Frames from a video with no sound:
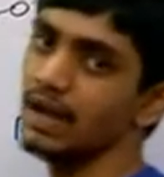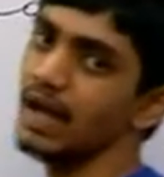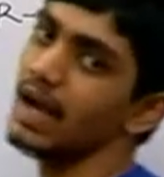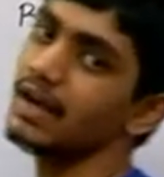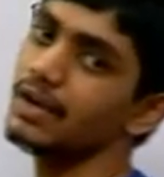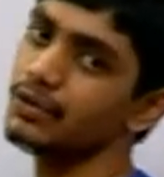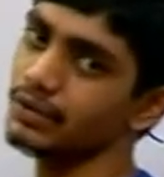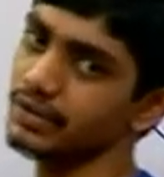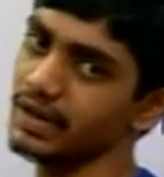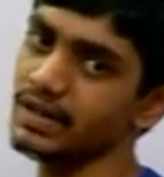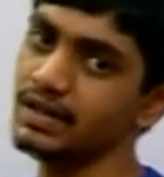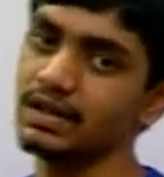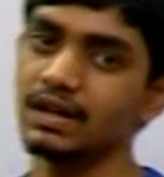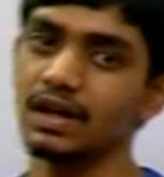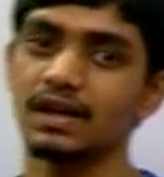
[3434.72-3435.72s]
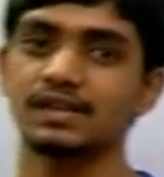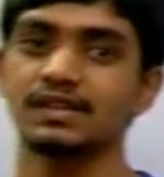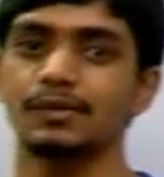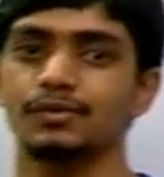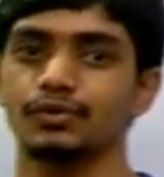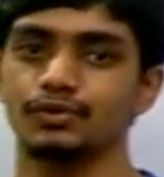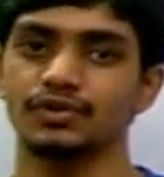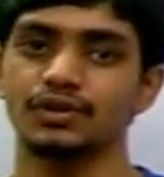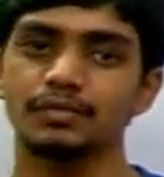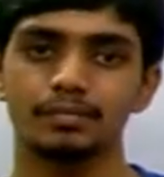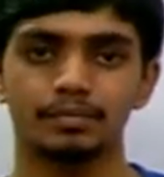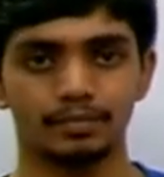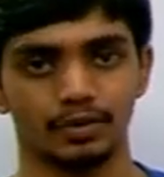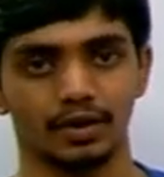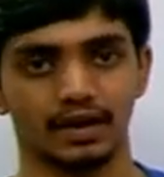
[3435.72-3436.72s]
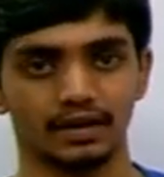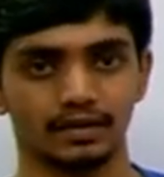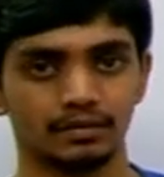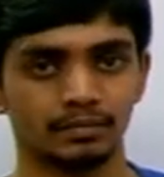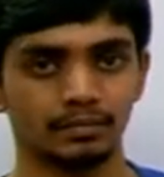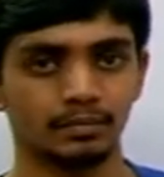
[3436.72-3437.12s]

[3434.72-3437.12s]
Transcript: and you get a substitution product.